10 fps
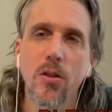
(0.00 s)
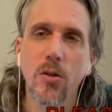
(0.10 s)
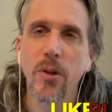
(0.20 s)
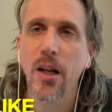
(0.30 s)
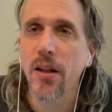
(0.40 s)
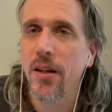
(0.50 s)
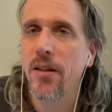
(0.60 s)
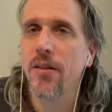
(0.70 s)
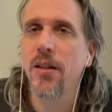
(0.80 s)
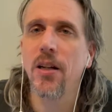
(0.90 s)
The reality
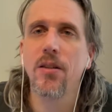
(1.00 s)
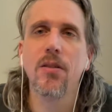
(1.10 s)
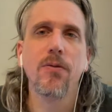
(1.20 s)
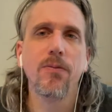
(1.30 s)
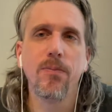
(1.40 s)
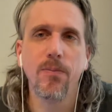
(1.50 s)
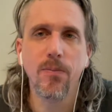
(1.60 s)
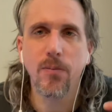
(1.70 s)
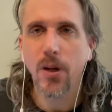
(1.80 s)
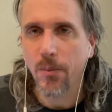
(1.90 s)
is that's
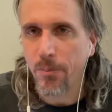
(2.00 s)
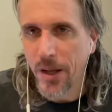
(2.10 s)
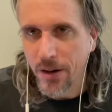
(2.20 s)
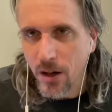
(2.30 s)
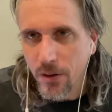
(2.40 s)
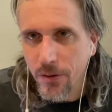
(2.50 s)
a bet off,